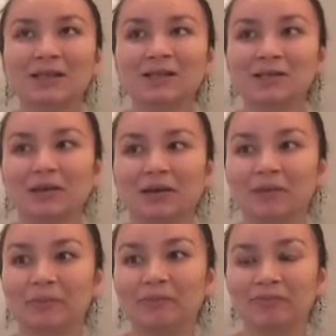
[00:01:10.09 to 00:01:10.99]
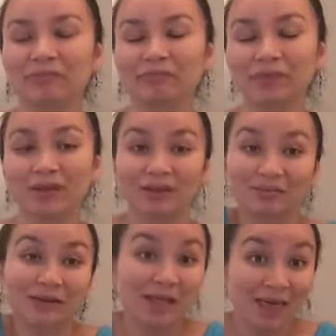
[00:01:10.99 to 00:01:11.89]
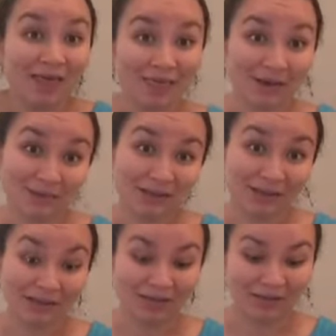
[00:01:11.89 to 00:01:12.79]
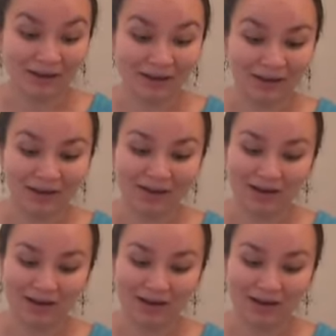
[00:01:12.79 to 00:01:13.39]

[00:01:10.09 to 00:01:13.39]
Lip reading: So, you know, that was a good thing.